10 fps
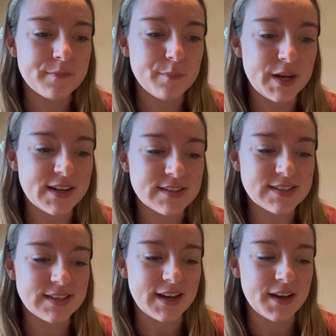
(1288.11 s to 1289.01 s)

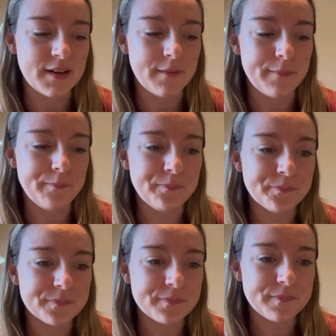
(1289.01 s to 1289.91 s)
but
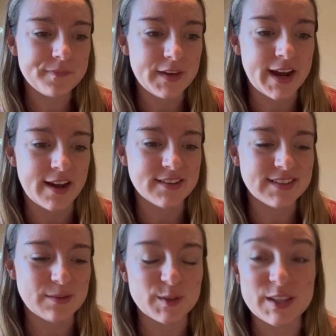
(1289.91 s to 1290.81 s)
yeah,
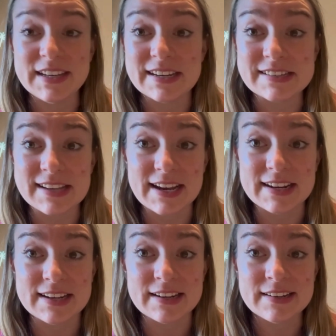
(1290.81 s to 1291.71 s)
I'm really
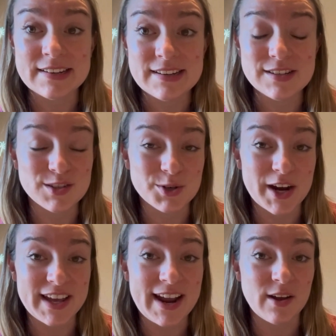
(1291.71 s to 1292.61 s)
excited to try
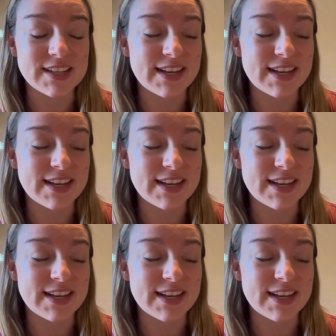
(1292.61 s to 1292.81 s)
it out.